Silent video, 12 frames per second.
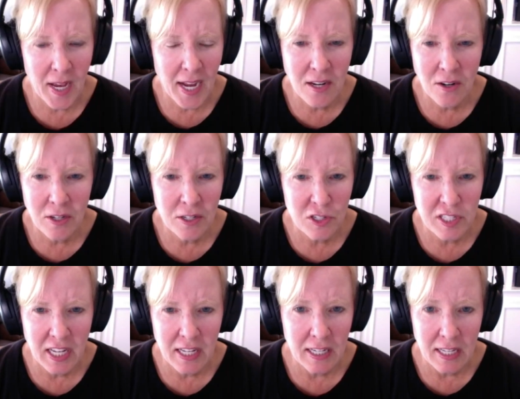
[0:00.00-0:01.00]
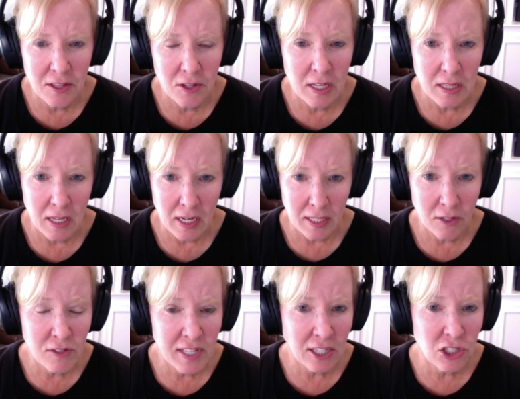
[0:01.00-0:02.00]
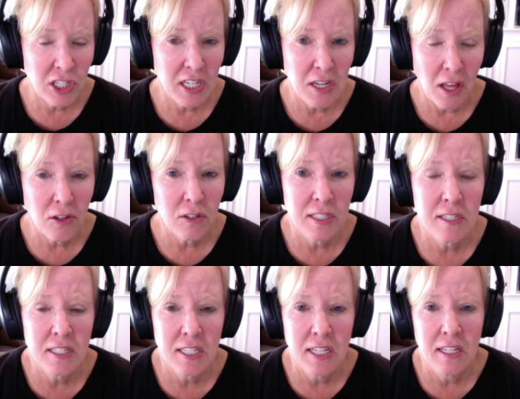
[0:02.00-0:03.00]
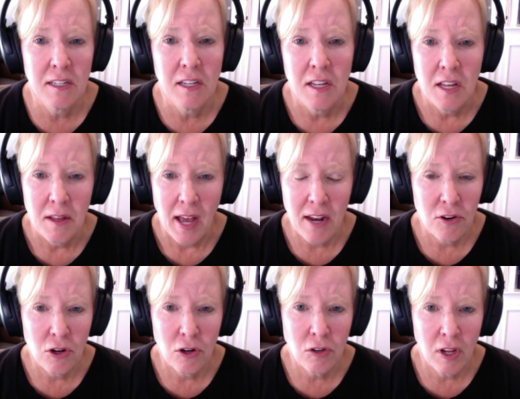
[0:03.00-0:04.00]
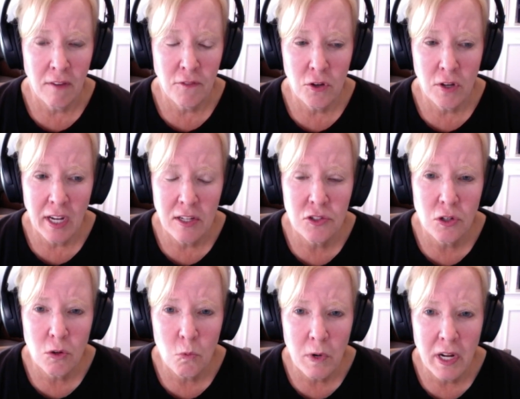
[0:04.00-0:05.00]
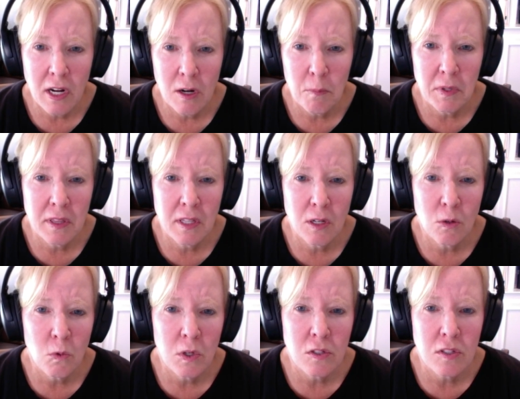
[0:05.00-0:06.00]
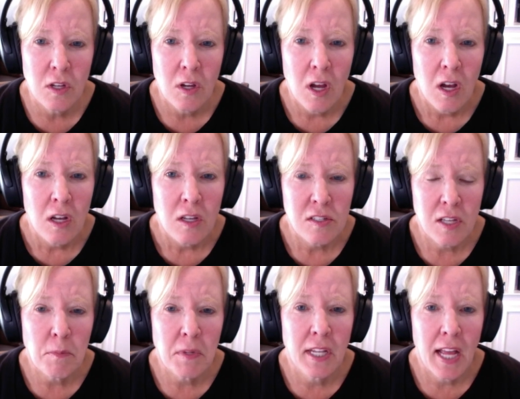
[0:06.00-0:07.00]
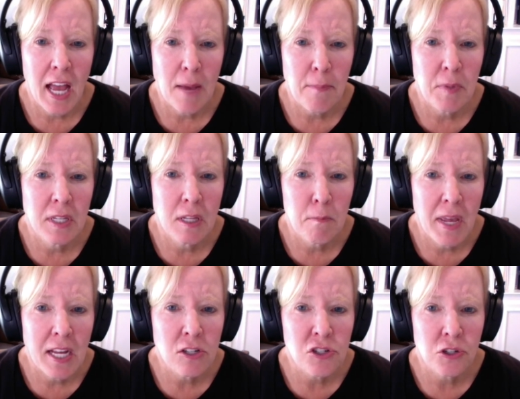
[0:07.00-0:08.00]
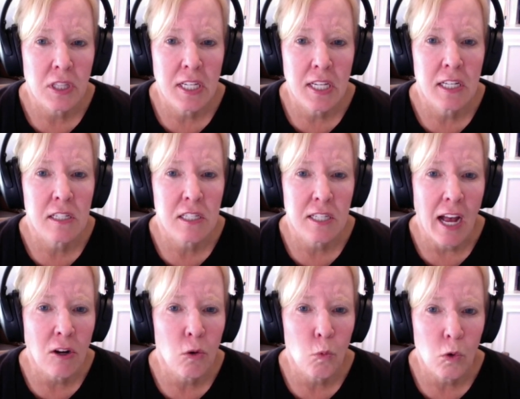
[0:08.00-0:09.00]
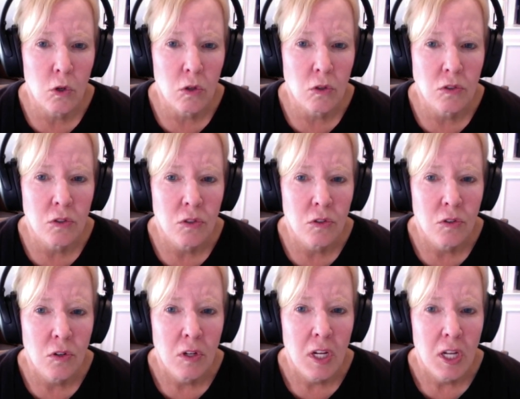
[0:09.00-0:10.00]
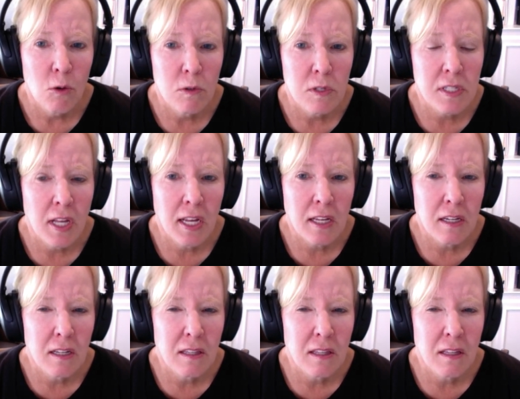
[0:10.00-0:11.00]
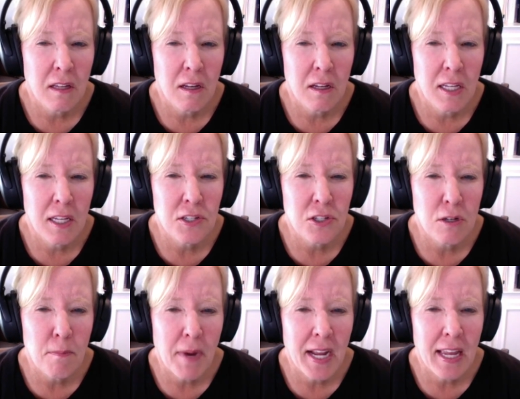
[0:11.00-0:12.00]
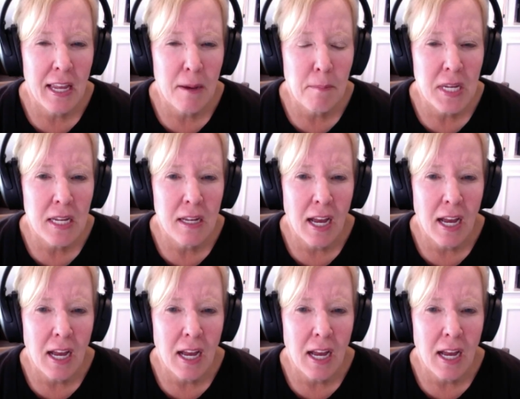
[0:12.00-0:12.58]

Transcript: I don't understand it either. And there's actually another incident. I don't know if you guys are aware, but there was something that happened in the Major League Soccer world. It was like the Inter Miami.